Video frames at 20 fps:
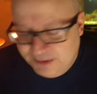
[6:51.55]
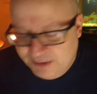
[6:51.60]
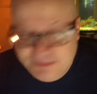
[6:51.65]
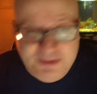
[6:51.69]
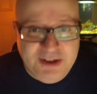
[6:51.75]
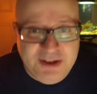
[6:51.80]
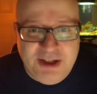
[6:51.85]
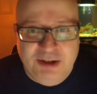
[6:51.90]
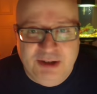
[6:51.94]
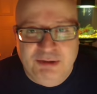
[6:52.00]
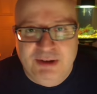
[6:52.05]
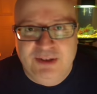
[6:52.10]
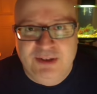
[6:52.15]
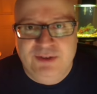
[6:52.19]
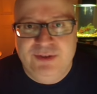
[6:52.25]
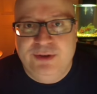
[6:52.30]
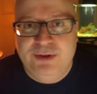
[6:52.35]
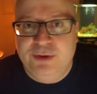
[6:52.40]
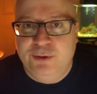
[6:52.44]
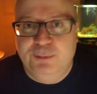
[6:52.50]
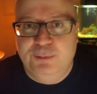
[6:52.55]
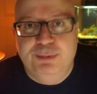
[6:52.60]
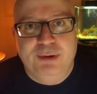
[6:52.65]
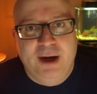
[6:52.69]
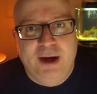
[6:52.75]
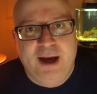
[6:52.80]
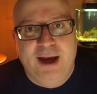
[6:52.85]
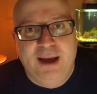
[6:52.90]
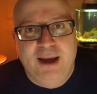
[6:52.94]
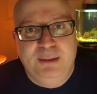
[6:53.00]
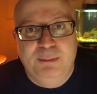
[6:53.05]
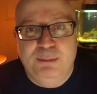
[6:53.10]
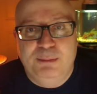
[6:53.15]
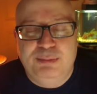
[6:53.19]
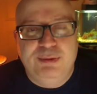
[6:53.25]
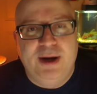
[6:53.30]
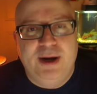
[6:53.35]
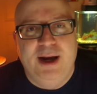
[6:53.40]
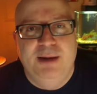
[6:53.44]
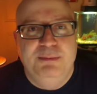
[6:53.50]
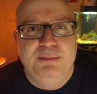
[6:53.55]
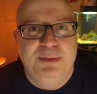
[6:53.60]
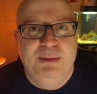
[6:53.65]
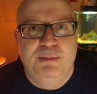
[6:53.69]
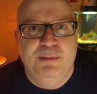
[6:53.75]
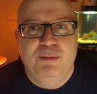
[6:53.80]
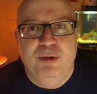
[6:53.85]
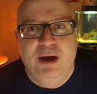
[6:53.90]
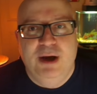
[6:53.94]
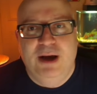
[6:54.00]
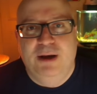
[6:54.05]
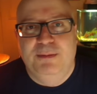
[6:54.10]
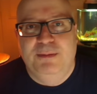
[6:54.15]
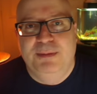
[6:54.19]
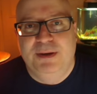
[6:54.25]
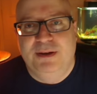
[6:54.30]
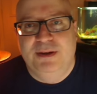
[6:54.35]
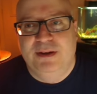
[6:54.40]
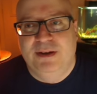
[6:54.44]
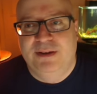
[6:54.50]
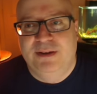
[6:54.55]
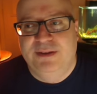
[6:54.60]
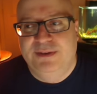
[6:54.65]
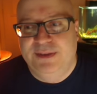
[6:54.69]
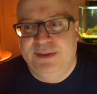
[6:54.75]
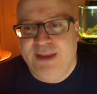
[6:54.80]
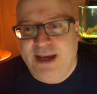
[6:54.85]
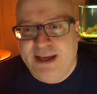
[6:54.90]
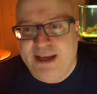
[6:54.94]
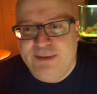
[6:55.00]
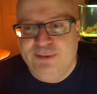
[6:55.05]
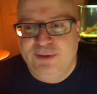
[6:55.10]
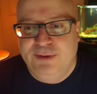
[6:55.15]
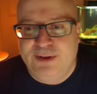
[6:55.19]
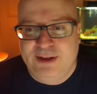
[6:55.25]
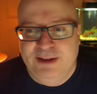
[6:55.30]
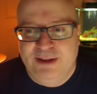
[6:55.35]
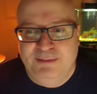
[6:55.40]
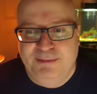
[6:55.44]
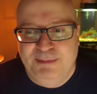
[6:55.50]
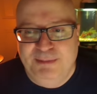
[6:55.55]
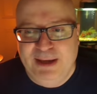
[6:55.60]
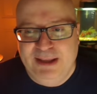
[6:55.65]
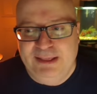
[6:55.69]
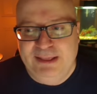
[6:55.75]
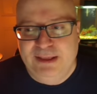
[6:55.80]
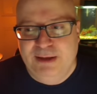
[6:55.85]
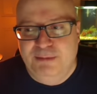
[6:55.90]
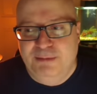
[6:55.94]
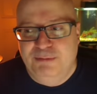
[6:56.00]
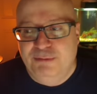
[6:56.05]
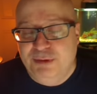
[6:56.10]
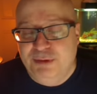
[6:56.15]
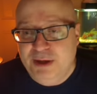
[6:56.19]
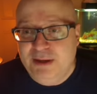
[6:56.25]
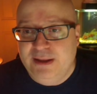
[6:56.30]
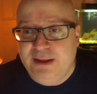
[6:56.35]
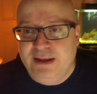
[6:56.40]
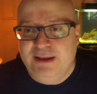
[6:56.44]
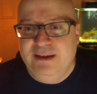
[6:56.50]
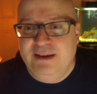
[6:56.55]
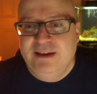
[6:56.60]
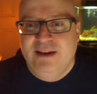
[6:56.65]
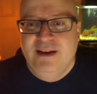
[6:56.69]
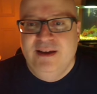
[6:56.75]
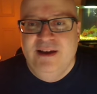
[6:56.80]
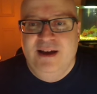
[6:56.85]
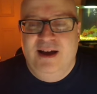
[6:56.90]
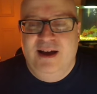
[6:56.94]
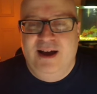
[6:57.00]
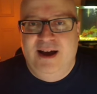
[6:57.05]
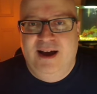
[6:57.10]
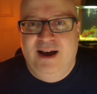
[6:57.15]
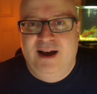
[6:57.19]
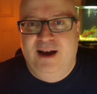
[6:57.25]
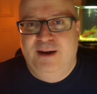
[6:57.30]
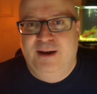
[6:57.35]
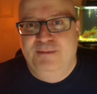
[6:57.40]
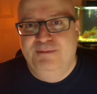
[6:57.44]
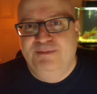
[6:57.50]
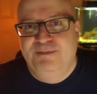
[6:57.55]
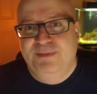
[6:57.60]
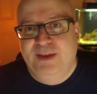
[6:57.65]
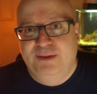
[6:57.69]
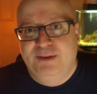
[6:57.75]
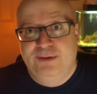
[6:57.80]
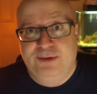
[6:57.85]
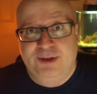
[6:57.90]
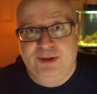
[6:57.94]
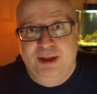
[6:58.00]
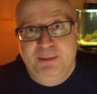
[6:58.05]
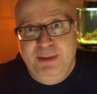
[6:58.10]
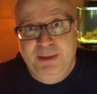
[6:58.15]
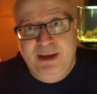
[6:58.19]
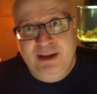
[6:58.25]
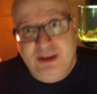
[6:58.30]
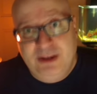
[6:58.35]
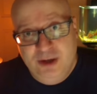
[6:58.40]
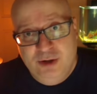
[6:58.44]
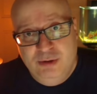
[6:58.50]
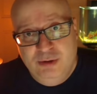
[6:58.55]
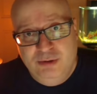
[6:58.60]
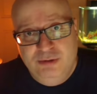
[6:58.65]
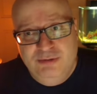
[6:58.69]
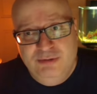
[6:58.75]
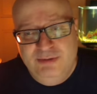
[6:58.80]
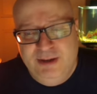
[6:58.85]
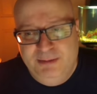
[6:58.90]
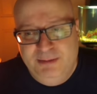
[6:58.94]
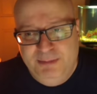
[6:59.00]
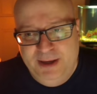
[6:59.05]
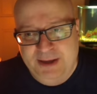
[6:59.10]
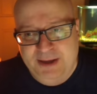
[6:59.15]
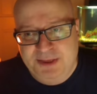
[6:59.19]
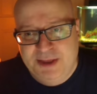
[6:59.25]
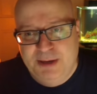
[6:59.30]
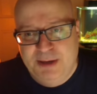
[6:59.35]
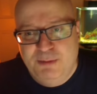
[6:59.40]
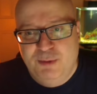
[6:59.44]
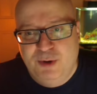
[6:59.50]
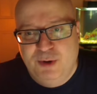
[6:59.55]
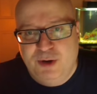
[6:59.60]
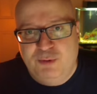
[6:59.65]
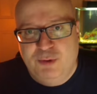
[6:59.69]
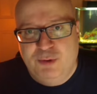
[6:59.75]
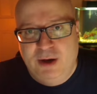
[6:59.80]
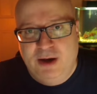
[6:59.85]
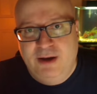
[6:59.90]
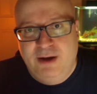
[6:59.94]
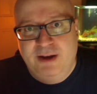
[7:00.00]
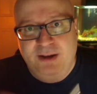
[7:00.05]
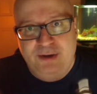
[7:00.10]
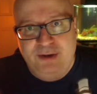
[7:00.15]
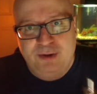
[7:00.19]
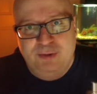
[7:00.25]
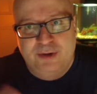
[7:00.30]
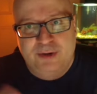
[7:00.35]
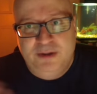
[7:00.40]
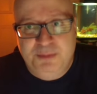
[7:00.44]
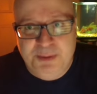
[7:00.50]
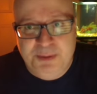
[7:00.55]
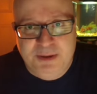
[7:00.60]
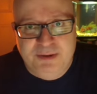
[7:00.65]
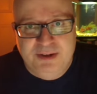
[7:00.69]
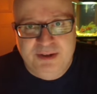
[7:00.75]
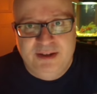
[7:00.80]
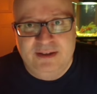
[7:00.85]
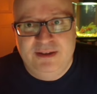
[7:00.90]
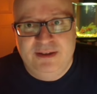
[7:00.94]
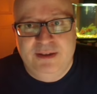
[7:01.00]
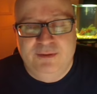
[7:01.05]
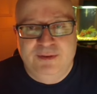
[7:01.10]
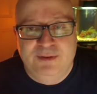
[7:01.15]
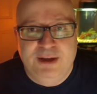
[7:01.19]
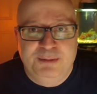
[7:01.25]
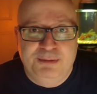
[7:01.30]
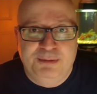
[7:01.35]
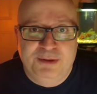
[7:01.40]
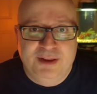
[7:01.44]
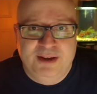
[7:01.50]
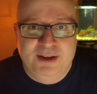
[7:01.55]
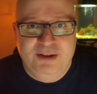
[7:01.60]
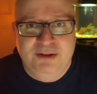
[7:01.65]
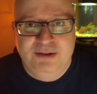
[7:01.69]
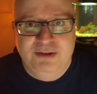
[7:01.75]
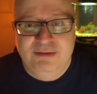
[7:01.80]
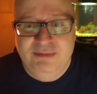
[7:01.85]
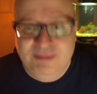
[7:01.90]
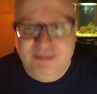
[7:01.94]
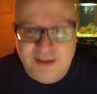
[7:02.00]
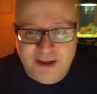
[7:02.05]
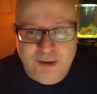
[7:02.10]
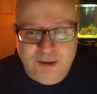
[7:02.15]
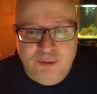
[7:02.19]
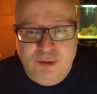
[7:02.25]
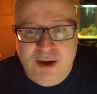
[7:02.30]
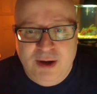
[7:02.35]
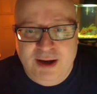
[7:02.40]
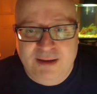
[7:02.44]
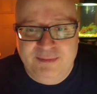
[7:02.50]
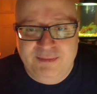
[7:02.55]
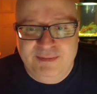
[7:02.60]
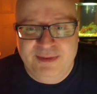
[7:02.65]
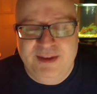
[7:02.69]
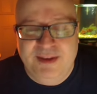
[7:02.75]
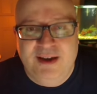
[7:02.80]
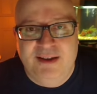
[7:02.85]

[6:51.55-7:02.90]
video is to prime them well, because that's what's going to make them really. That's what's going to make you and make them work well, and you experience the vapor that you want, a